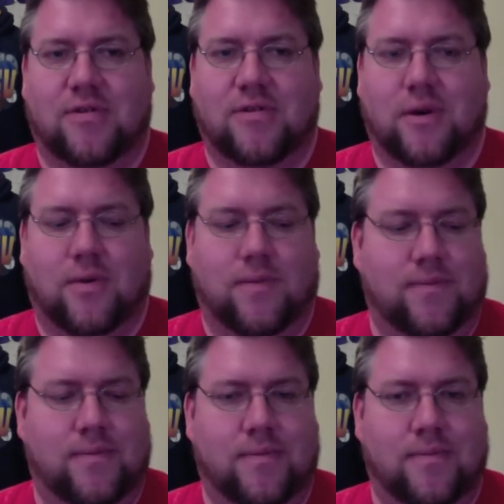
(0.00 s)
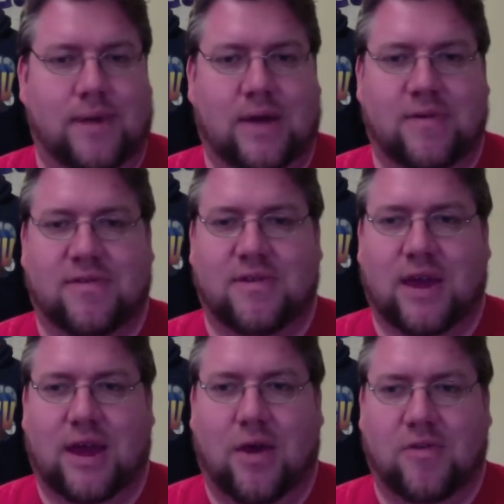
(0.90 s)
So now just
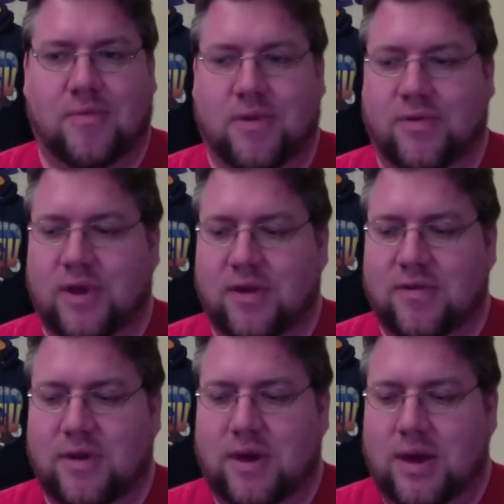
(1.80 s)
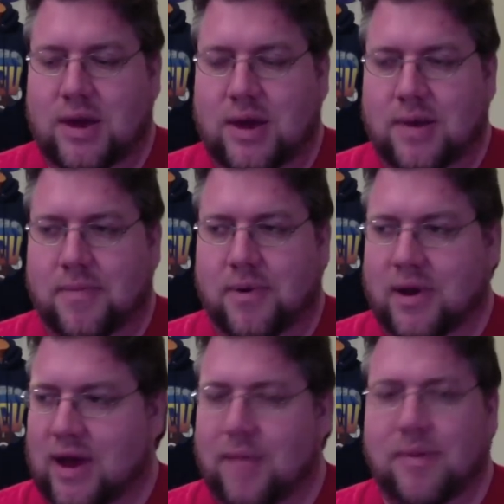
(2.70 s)
take care of some other things. But
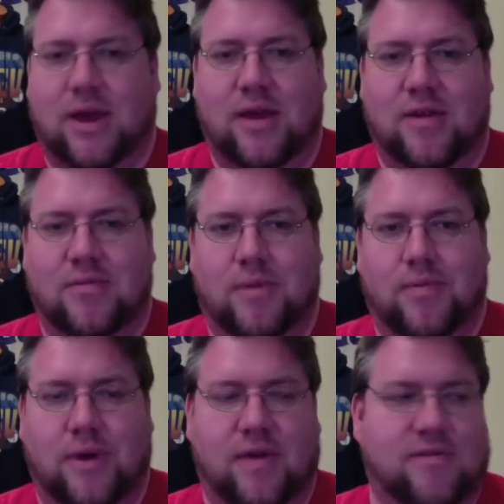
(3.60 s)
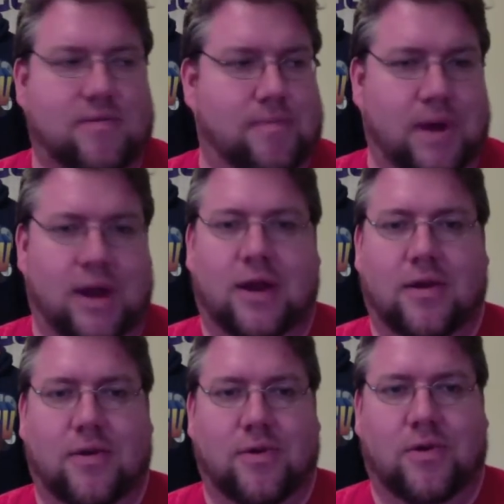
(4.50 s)
I got my keys to my place. Been at
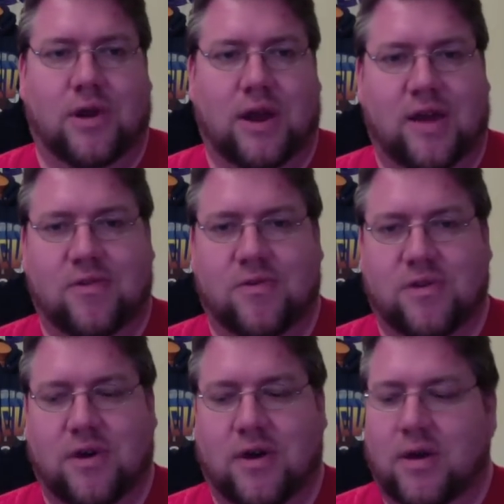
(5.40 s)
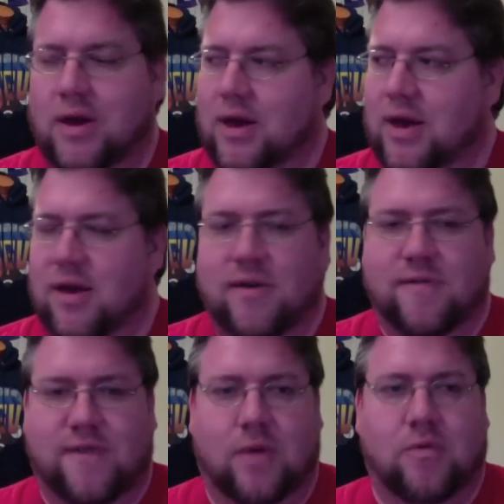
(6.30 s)
it earlier today, as you saw.
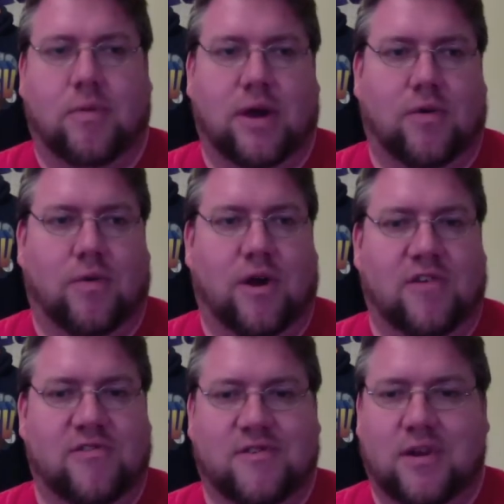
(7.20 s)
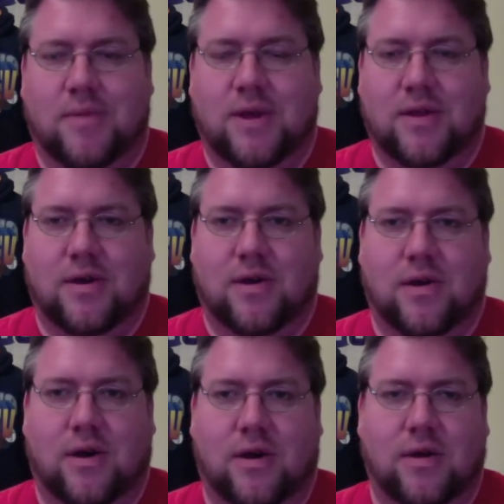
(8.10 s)
Found where my garage is going to be,
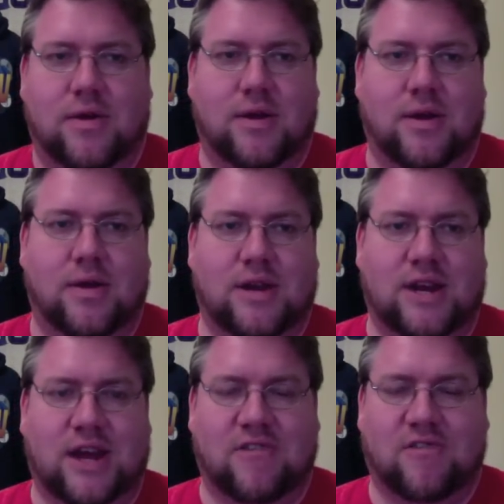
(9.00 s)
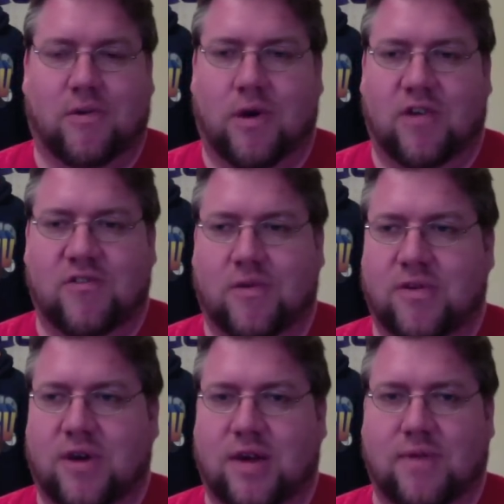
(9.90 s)
their uh, detached garage
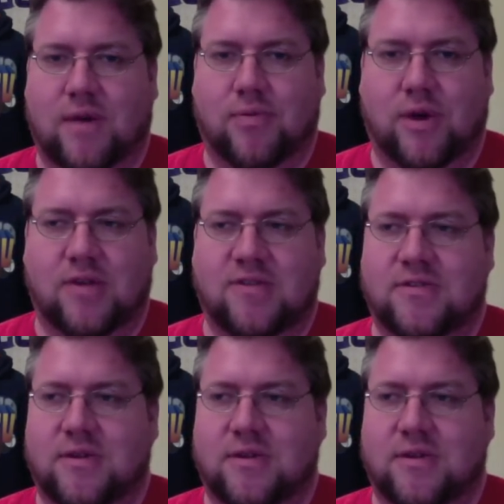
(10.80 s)
outside of that place.